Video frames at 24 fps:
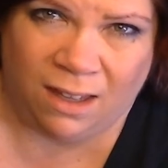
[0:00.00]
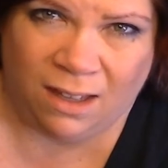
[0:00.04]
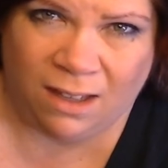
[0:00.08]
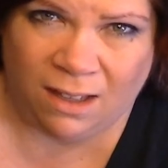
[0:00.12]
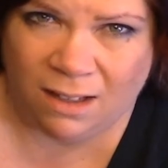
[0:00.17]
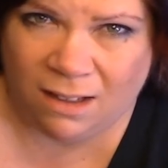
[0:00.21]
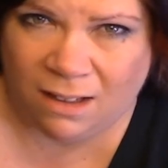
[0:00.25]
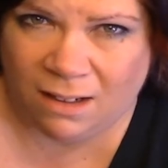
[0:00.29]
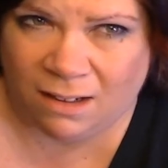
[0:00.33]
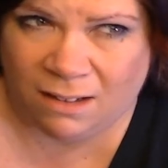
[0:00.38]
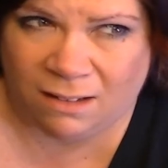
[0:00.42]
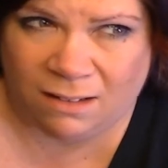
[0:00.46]

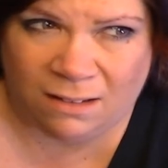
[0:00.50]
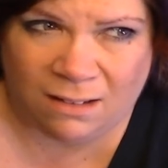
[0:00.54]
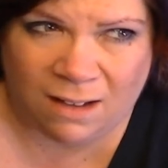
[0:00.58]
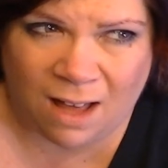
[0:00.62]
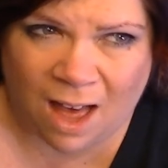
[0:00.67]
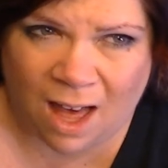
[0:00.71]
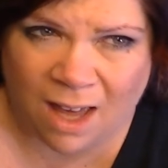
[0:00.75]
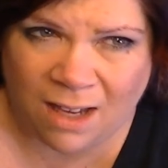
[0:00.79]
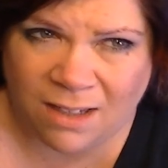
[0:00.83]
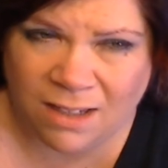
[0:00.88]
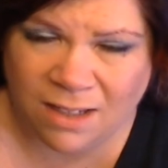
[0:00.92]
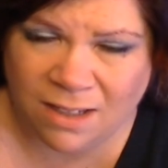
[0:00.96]
oh,
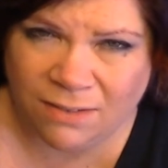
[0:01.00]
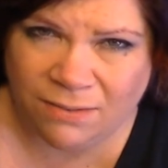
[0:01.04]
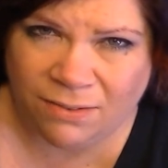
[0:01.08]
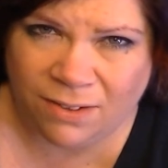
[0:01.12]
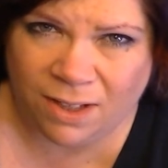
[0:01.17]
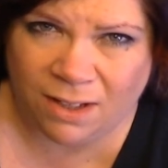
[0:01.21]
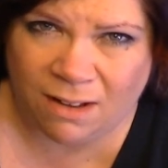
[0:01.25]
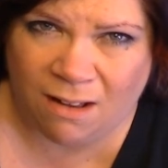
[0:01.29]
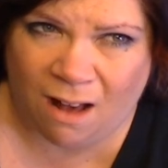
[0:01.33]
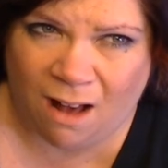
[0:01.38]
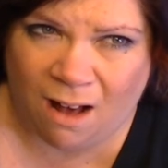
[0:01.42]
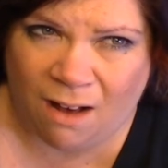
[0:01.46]
I just
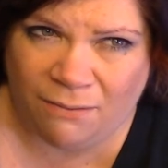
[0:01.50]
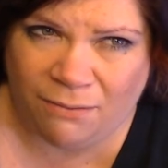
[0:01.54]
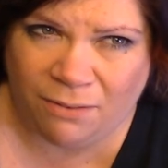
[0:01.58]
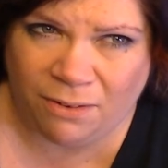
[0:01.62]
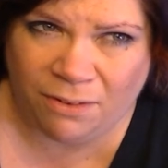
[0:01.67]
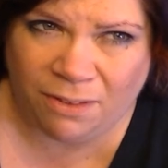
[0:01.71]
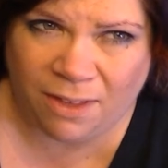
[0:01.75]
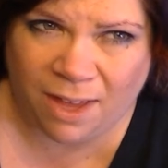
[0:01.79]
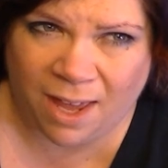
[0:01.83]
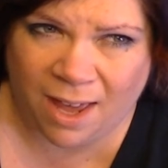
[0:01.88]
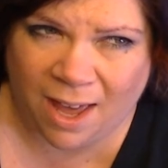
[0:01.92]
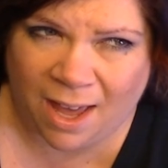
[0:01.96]
feel awful
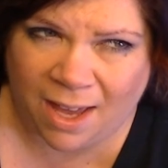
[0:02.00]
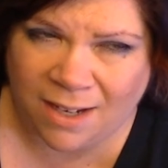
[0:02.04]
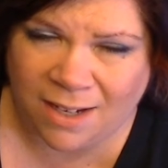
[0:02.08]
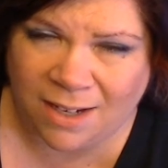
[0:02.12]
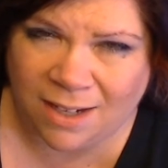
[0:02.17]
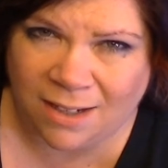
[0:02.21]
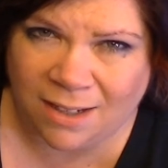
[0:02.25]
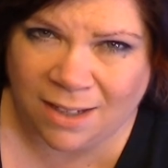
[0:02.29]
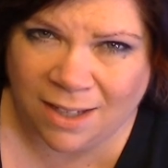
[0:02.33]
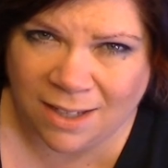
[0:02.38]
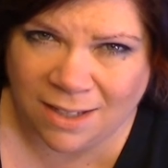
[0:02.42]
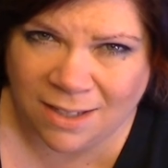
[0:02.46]
that I
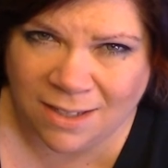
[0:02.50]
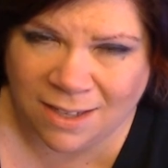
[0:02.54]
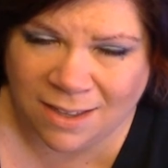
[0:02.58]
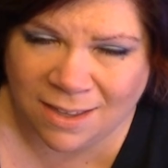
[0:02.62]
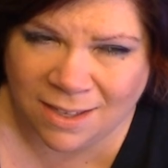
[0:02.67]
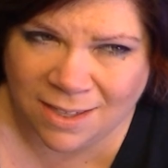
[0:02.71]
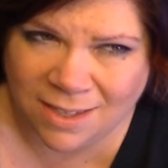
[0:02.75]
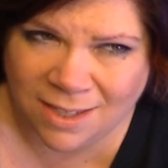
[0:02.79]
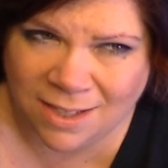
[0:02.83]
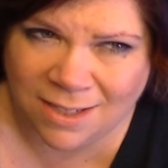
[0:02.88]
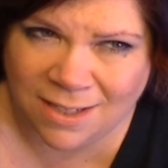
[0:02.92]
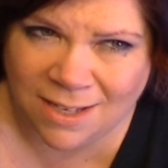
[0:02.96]
didn't get to
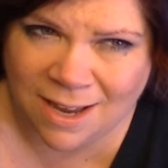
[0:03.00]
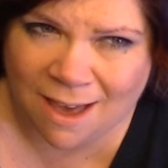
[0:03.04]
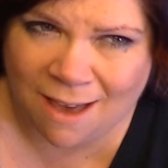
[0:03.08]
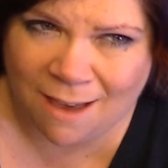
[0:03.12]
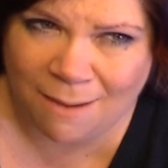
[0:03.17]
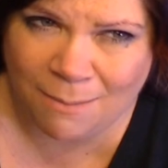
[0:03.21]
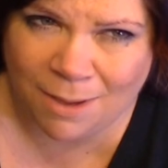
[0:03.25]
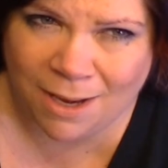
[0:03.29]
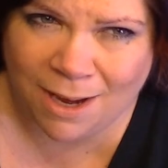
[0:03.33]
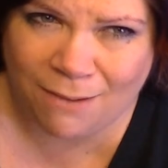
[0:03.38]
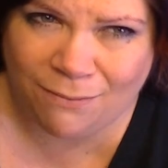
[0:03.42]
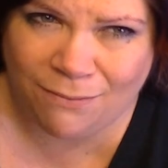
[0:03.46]
this in
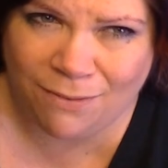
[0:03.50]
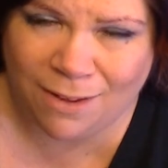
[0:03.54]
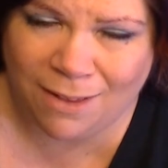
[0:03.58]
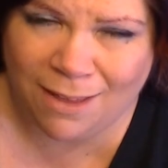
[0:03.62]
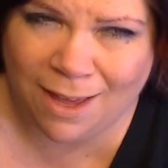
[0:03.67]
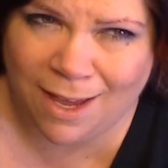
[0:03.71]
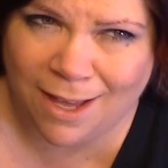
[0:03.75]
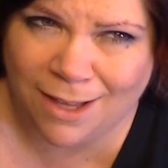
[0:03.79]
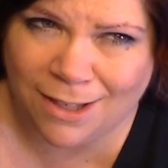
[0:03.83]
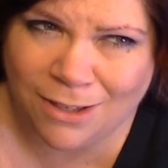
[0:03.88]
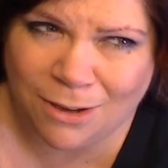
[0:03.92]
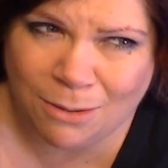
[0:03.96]
time, and I feel
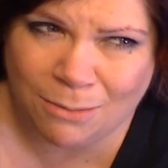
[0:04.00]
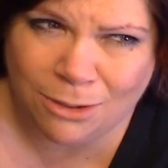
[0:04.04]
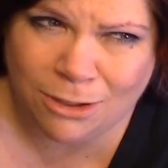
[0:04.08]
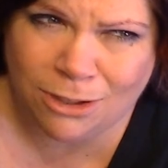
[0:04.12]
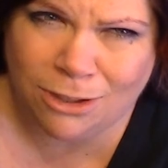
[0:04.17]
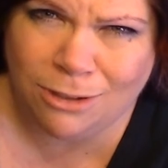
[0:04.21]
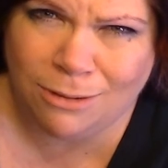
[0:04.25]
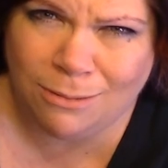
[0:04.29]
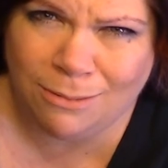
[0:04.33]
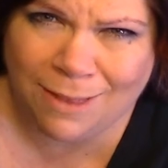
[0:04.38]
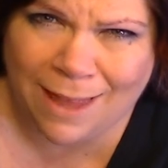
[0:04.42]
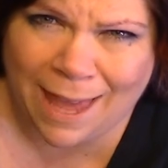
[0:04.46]
like it's
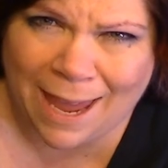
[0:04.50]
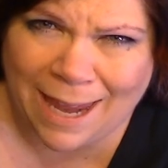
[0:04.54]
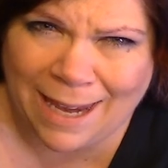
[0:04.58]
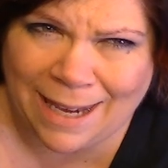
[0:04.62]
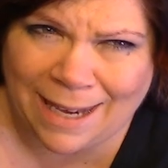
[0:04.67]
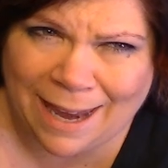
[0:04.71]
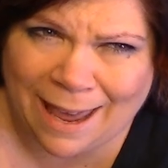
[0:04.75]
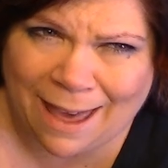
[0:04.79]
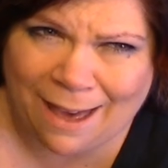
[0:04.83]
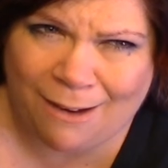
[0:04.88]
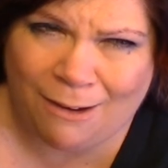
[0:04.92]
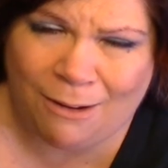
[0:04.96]
almost too late
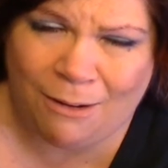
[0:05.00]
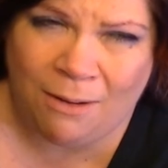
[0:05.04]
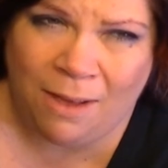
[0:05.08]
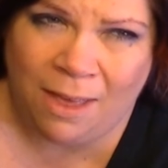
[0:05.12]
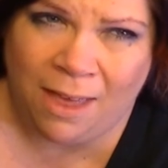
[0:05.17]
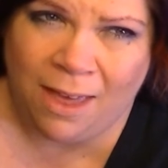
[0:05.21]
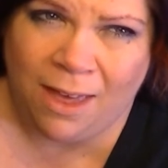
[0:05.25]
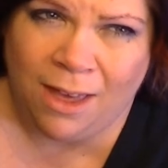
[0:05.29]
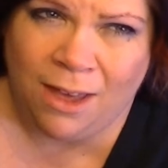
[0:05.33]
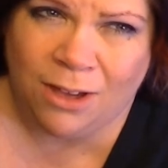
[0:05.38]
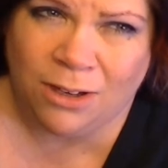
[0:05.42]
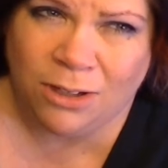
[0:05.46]
now
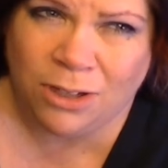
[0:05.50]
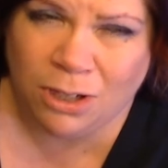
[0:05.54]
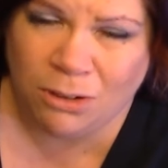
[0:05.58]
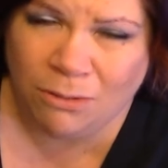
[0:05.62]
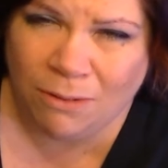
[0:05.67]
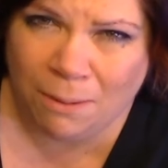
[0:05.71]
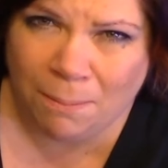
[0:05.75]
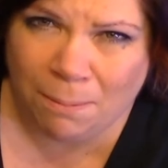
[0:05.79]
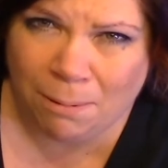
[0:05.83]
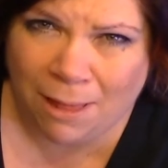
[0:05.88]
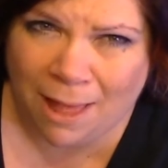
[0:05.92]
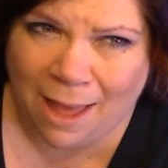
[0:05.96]
to
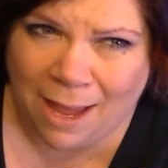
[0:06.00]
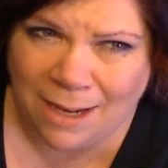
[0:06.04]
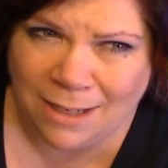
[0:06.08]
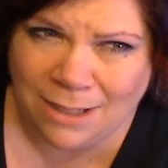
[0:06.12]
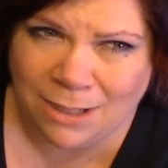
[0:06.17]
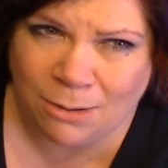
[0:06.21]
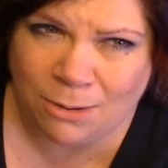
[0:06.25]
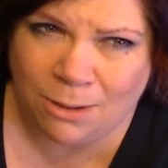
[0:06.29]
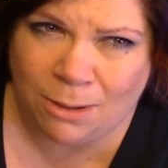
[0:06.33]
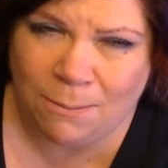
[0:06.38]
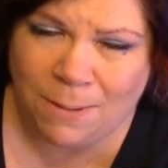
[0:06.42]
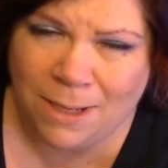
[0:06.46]
reply
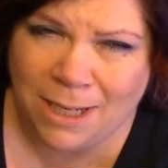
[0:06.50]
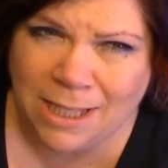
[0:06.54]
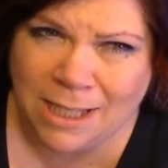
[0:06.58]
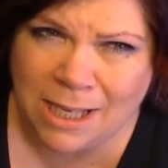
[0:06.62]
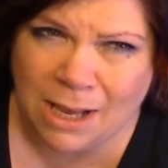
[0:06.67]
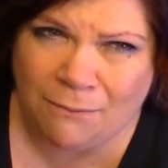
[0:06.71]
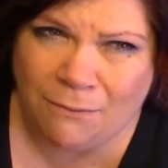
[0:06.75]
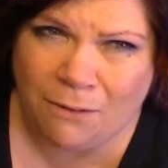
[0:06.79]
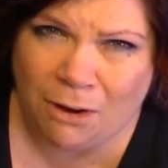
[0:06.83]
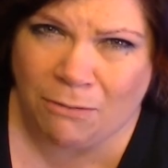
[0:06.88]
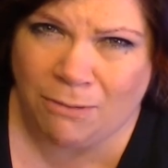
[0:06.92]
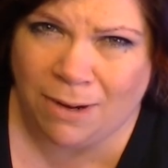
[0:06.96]
to it because
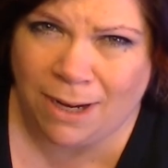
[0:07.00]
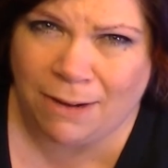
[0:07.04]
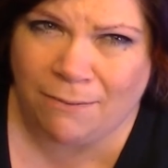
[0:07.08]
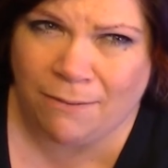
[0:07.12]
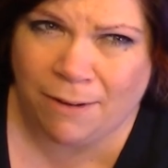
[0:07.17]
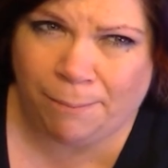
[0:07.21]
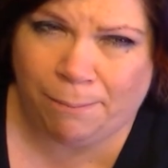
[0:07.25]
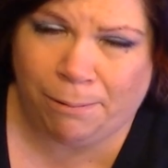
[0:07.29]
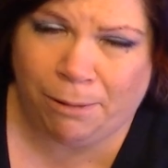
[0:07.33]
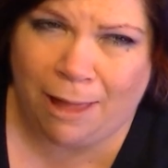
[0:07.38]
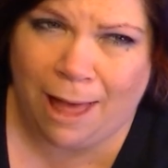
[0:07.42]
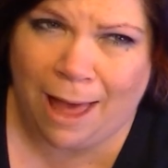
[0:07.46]
I've already
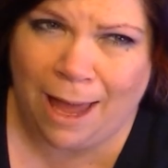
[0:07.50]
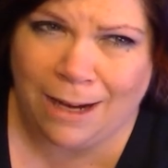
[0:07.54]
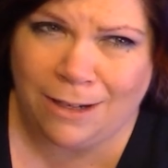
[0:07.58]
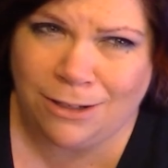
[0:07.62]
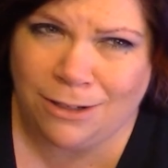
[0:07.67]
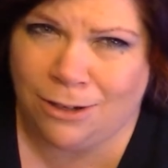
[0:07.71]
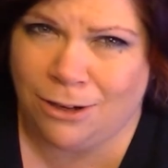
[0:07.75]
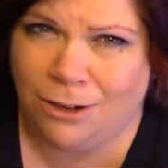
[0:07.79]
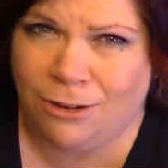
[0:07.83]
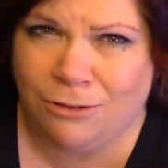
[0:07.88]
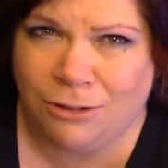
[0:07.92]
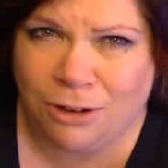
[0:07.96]
replied
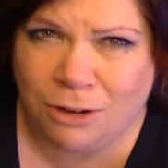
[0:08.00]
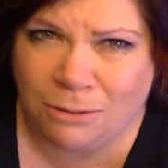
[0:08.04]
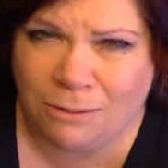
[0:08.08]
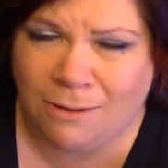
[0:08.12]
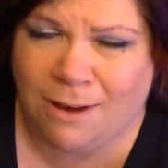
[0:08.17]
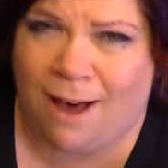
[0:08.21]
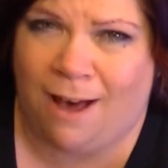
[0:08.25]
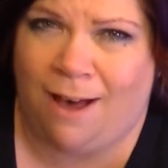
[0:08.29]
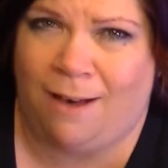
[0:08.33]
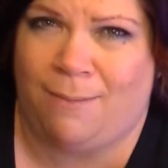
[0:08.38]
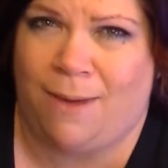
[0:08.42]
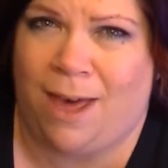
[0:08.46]
to your new
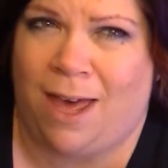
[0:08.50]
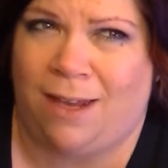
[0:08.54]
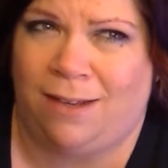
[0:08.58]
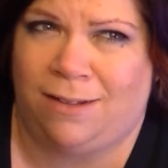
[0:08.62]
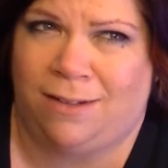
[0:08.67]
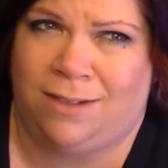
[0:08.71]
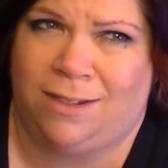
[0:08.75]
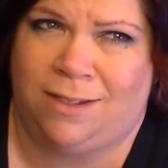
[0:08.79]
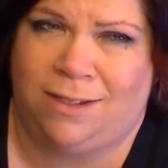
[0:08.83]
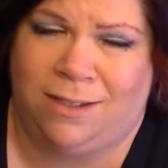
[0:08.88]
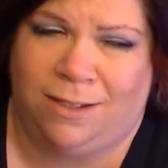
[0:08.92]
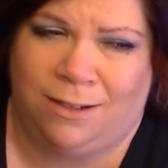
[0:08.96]

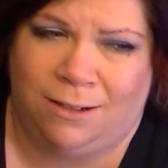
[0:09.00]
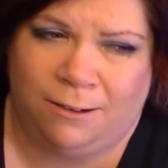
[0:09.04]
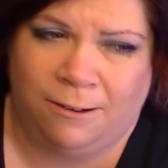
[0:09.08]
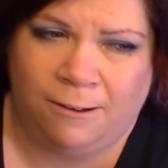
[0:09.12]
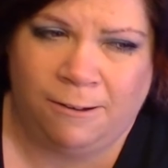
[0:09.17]
comments.